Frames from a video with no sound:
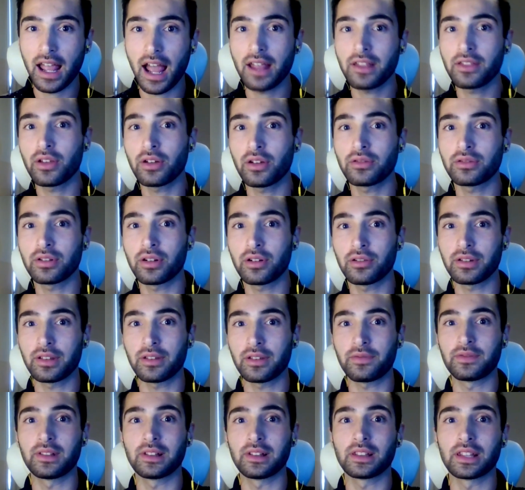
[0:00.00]
I don't know
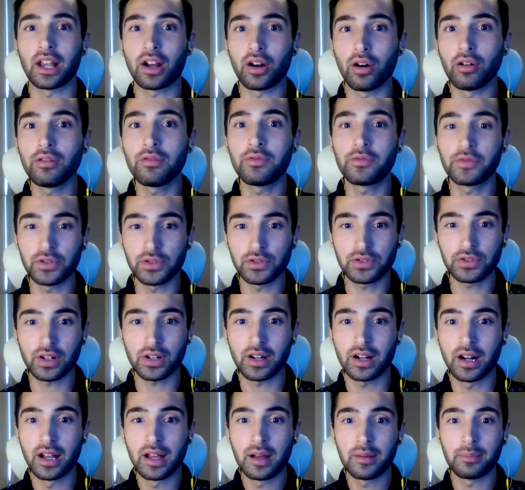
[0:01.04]
if the whole
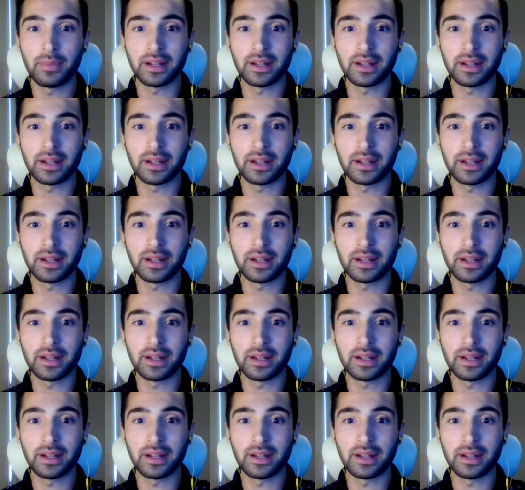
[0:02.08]
future,